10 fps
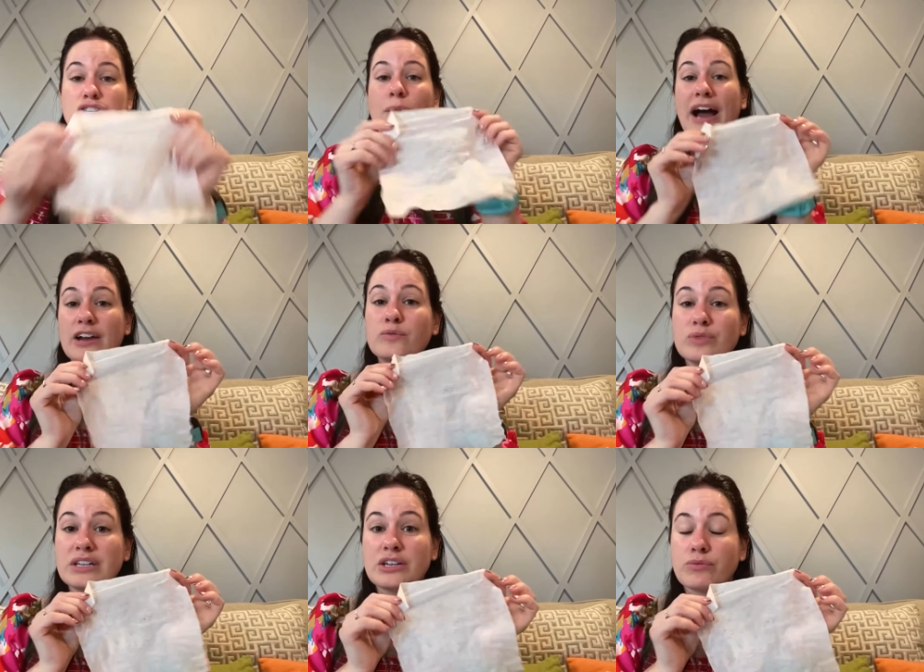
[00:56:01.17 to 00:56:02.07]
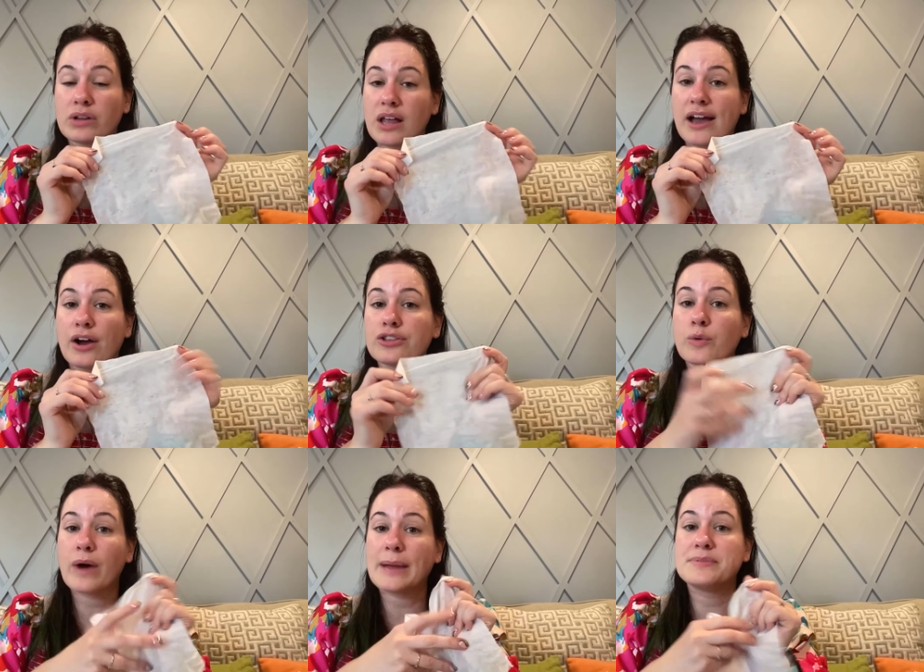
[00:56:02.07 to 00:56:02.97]
So I really rely on
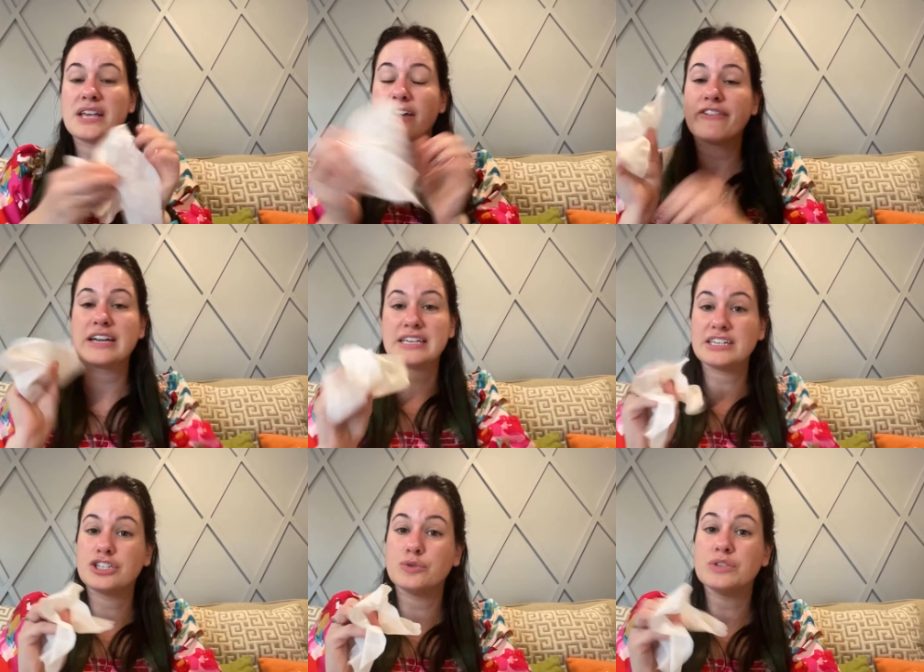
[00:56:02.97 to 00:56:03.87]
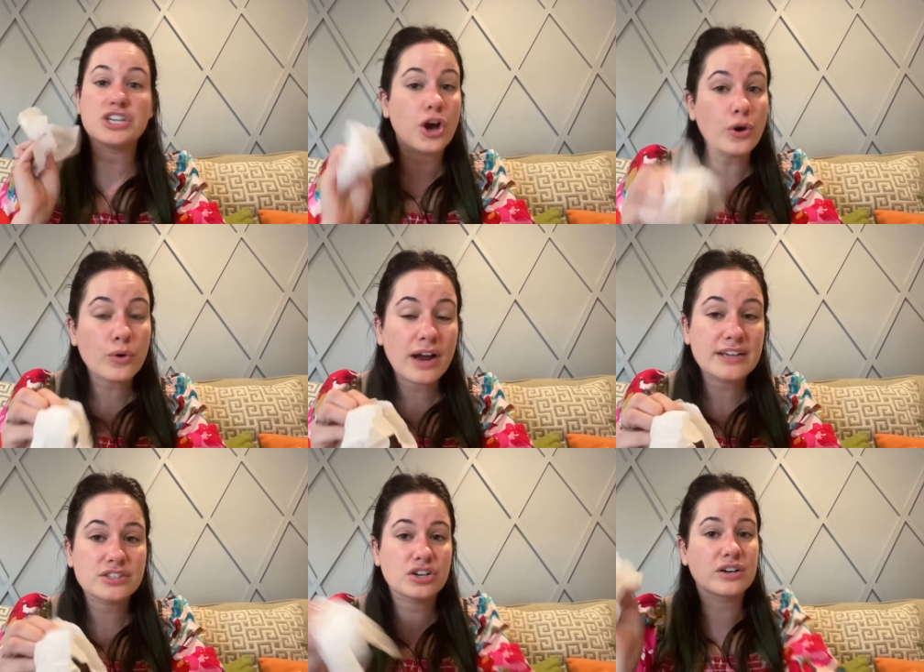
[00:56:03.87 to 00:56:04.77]
the wipes if I need to
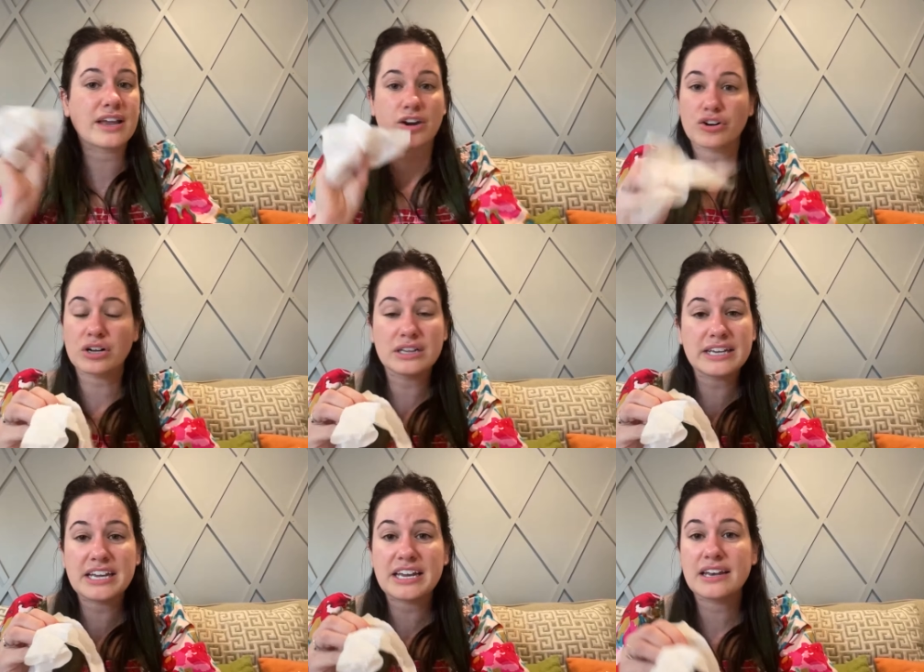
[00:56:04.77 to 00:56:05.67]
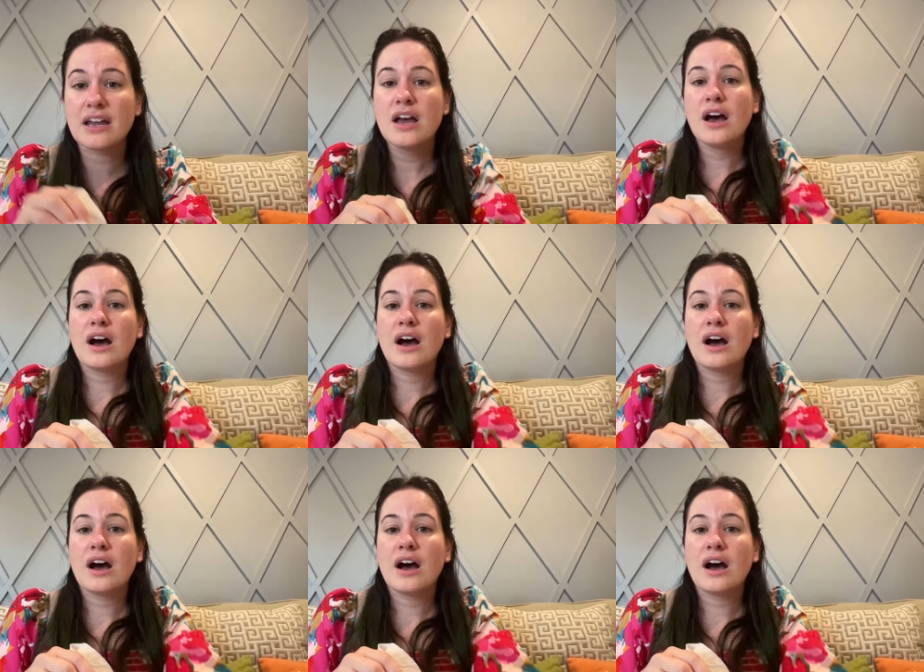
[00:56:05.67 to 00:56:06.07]
deodorize her, get her clean.